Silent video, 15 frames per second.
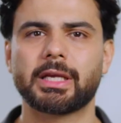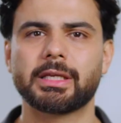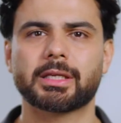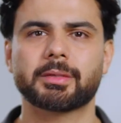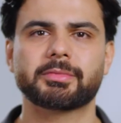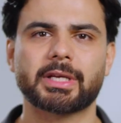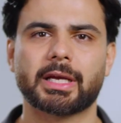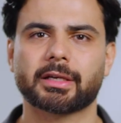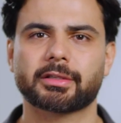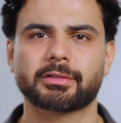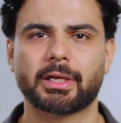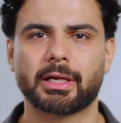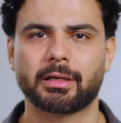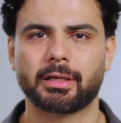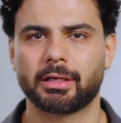income tax
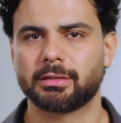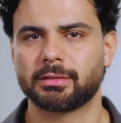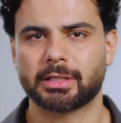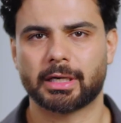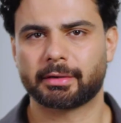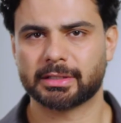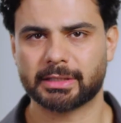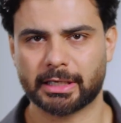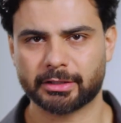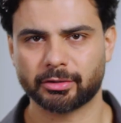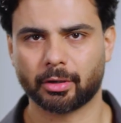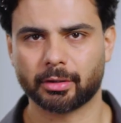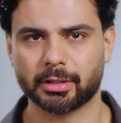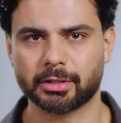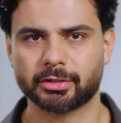and indirect tax
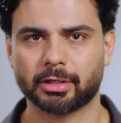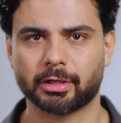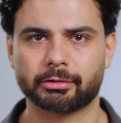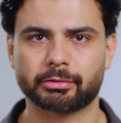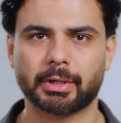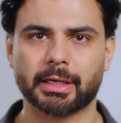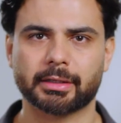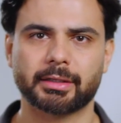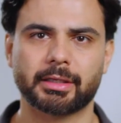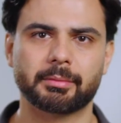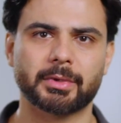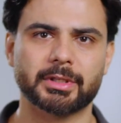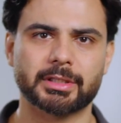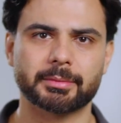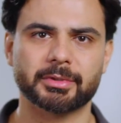audits are tracked in
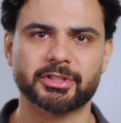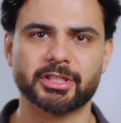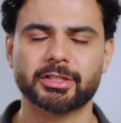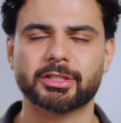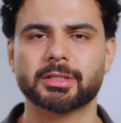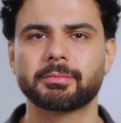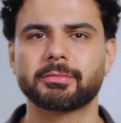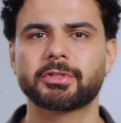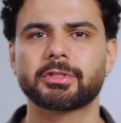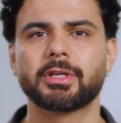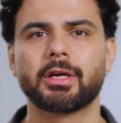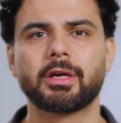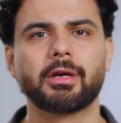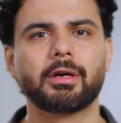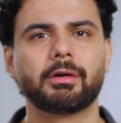multiple systems,
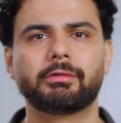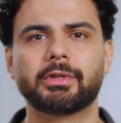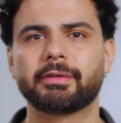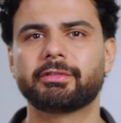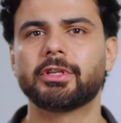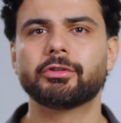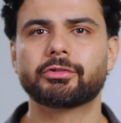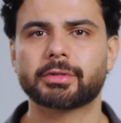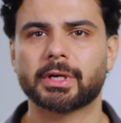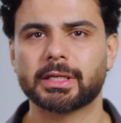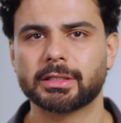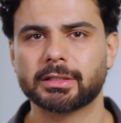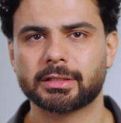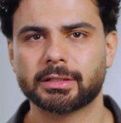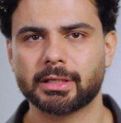revenue
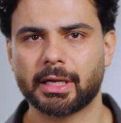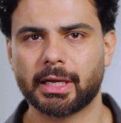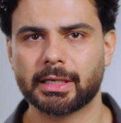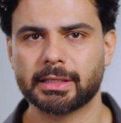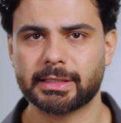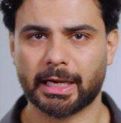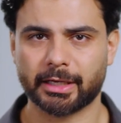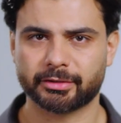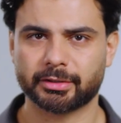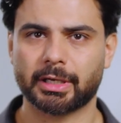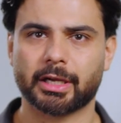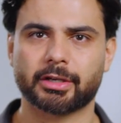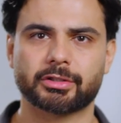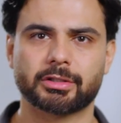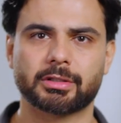trends and tax
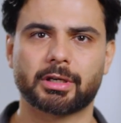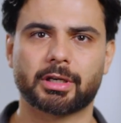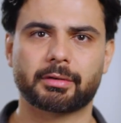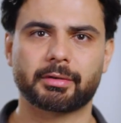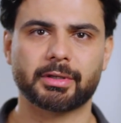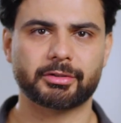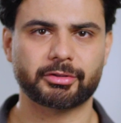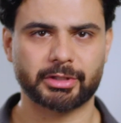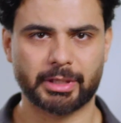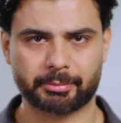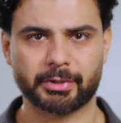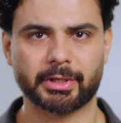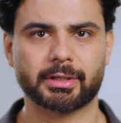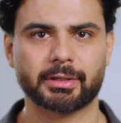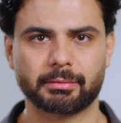collection are in
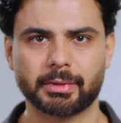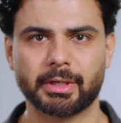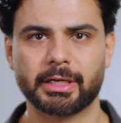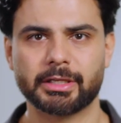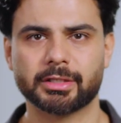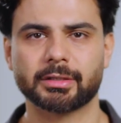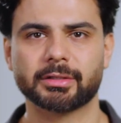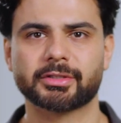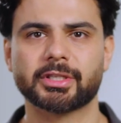separate internal